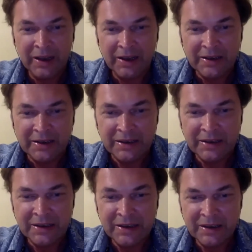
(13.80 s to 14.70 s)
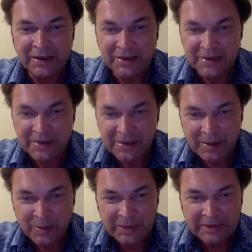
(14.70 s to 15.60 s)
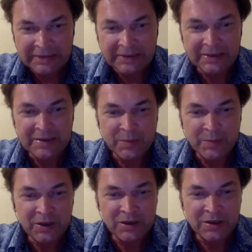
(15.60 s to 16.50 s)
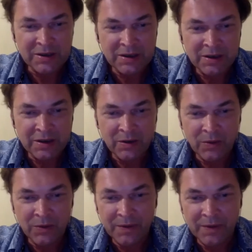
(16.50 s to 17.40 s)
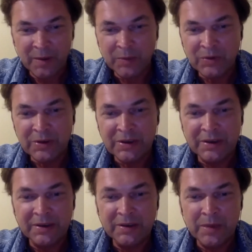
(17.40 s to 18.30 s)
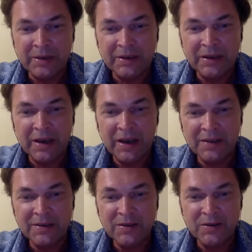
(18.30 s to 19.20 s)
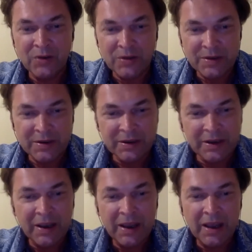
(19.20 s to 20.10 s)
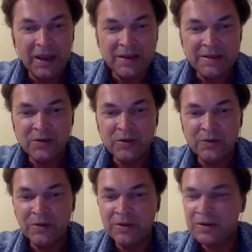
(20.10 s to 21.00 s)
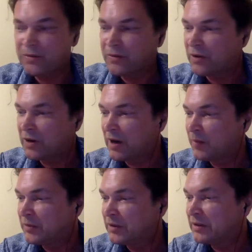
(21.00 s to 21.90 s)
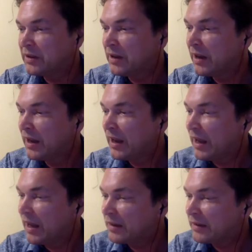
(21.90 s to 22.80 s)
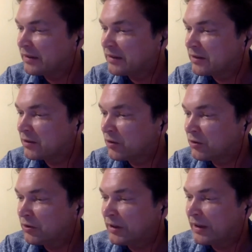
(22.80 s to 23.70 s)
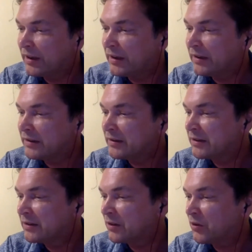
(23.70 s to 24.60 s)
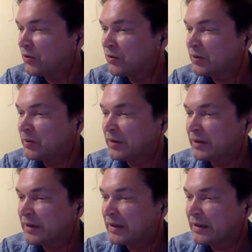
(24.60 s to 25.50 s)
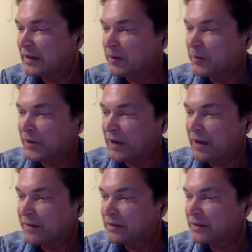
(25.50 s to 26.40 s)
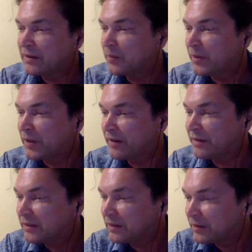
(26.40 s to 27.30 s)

He recently completed his PhD on the therapeutic in mental health nursing at the University of Roehampton. And his talk today is on the private